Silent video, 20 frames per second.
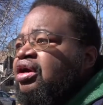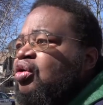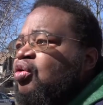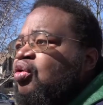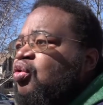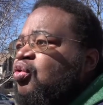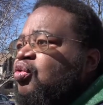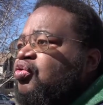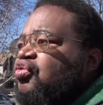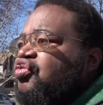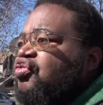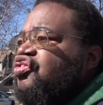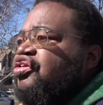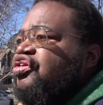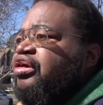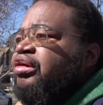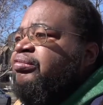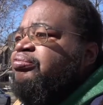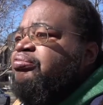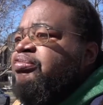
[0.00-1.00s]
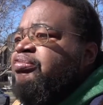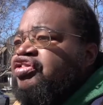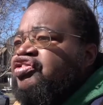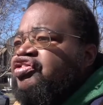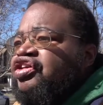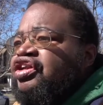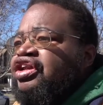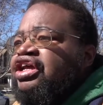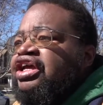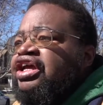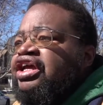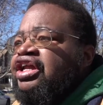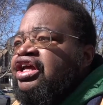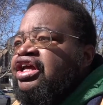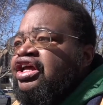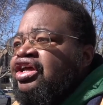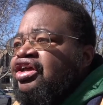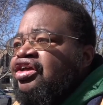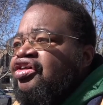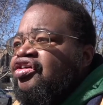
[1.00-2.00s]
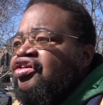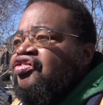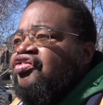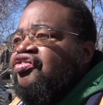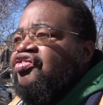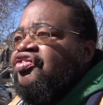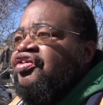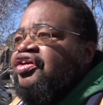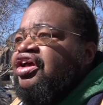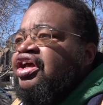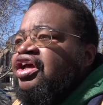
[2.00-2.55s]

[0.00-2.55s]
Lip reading: whose mission it is